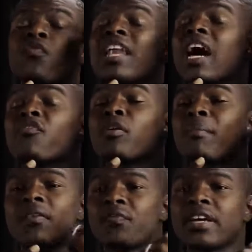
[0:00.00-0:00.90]
would fly
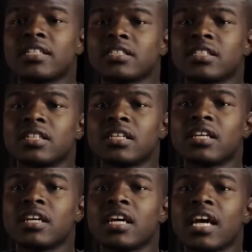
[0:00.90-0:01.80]
from my face.
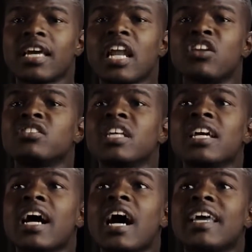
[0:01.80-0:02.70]
And I looked
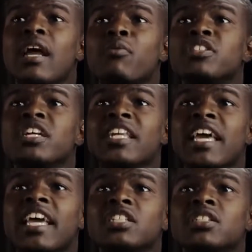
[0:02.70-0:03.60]
at God, and I was looking
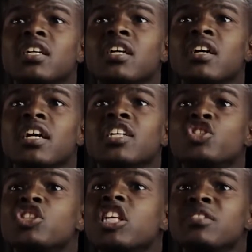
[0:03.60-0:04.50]
at His
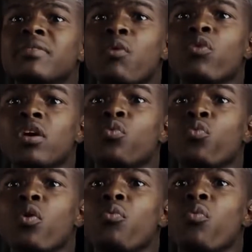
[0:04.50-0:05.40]
His judgment. What
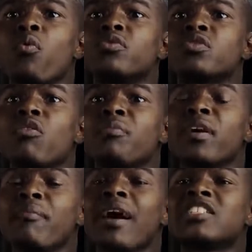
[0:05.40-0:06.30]
what, what was going to
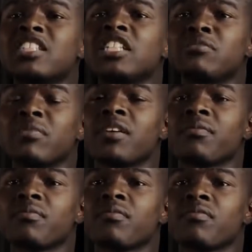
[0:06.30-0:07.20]
be my judgment?
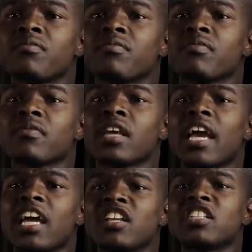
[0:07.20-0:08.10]

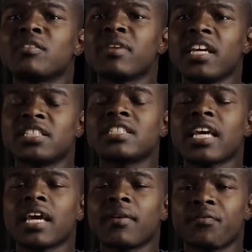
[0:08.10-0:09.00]
And He looked at me. He
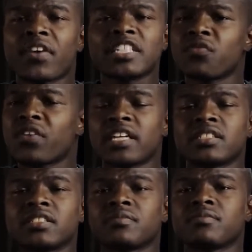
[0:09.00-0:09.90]
said, face to
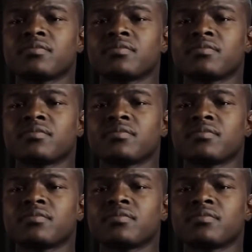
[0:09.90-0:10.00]
face